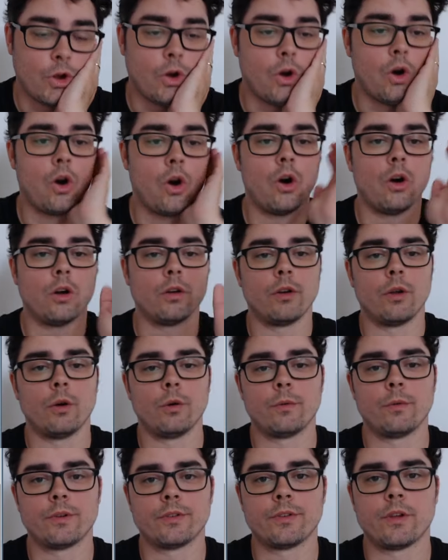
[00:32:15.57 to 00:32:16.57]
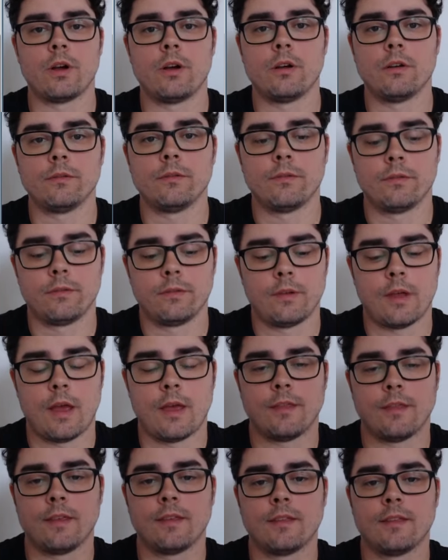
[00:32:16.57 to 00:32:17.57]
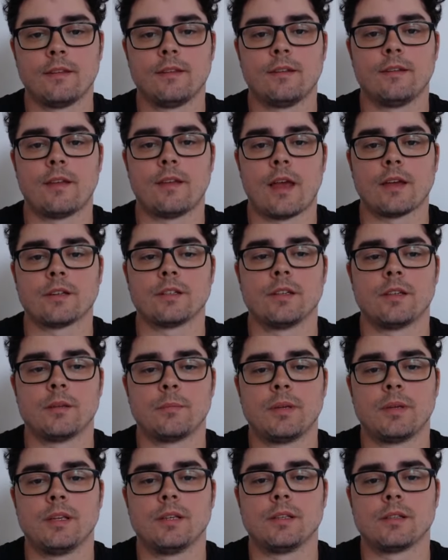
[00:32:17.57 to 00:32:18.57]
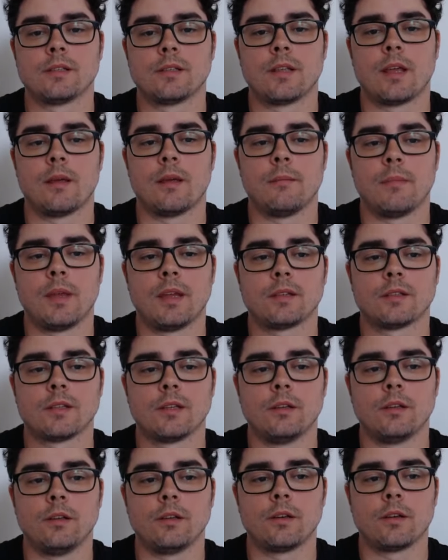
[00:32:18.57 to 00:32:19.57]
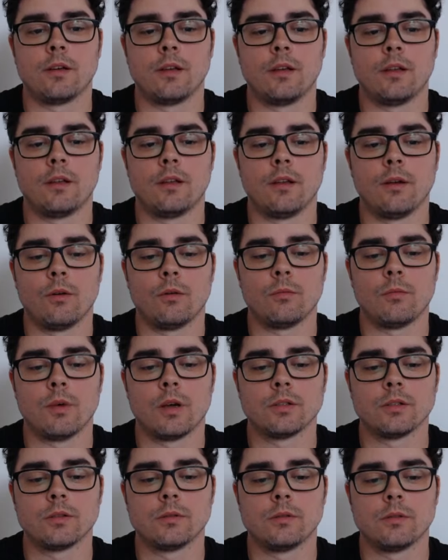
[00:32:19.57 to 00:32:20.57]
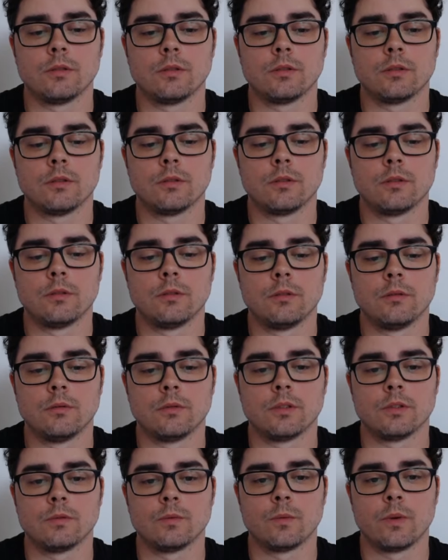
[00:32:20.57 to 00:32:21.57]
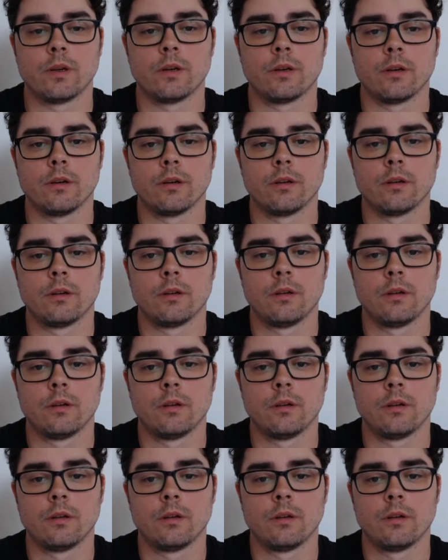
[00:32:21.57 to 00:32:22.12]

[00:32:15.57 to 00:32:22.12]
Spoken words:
Oh, node resolve. I think this is actually the piece that makes it look in node modules, which is weird.